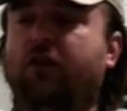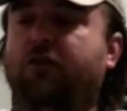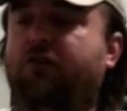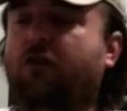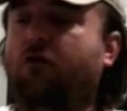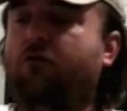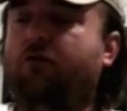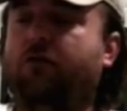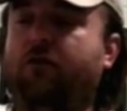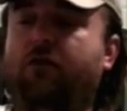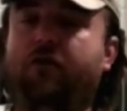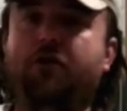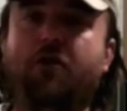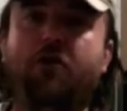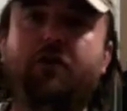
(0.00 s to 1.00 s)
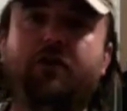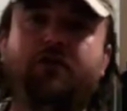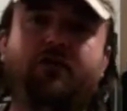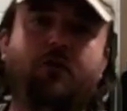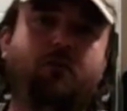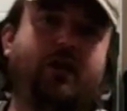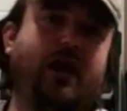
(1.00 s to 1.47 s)
So notice
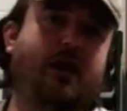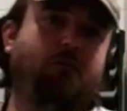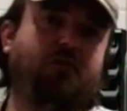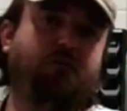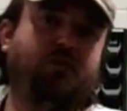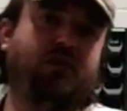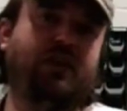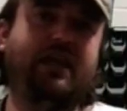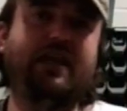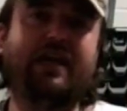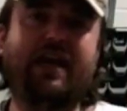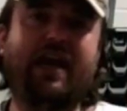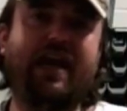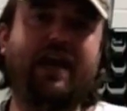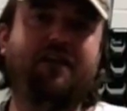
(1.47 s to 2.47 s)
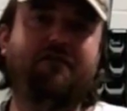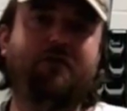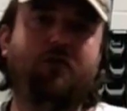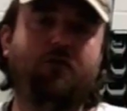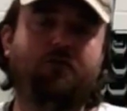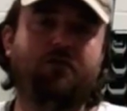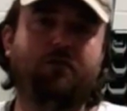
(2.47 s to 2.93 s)
that when I was playing a half
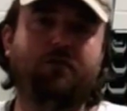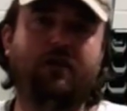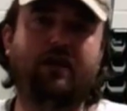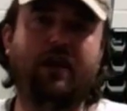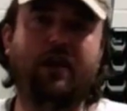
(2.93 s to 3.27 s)
note triplet,